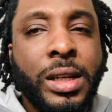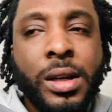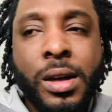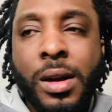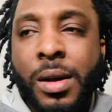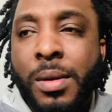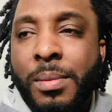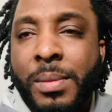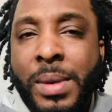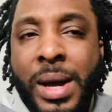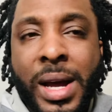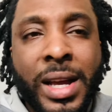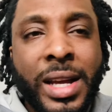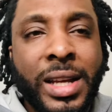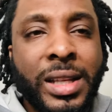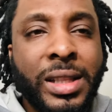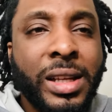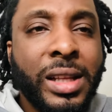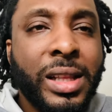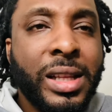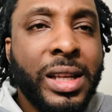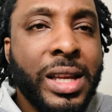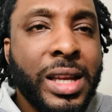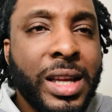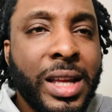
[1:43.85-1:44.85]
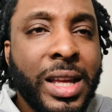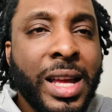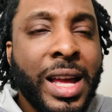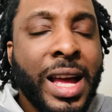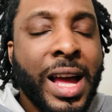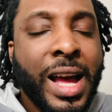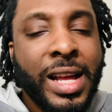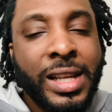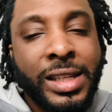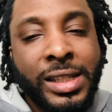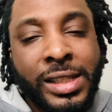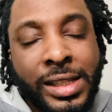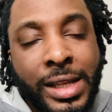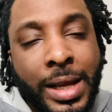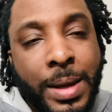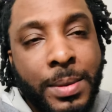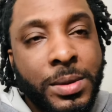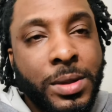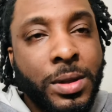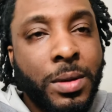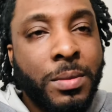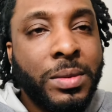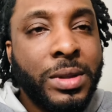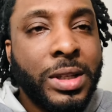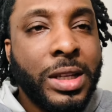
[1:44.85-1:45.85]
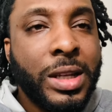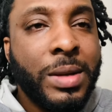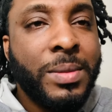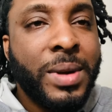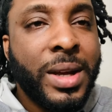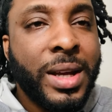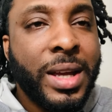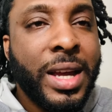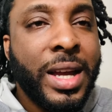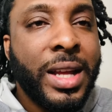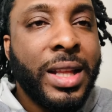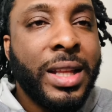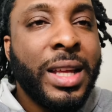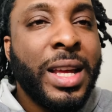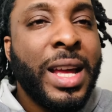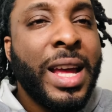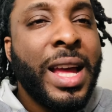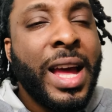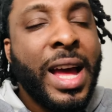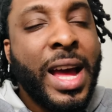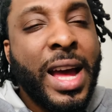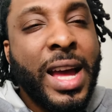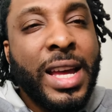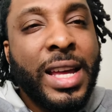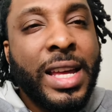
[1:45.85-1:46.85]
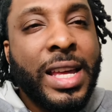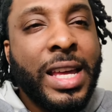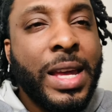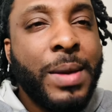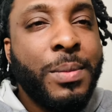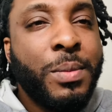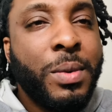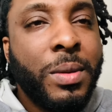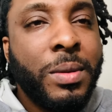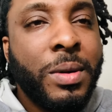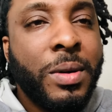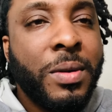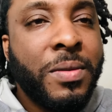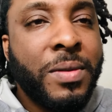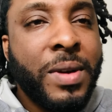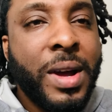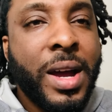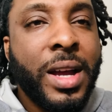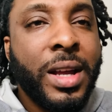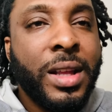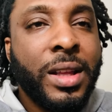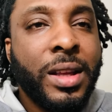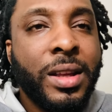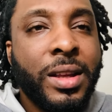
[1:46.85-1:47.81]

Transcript: come back in the league and slap some team again, and keep up the fight.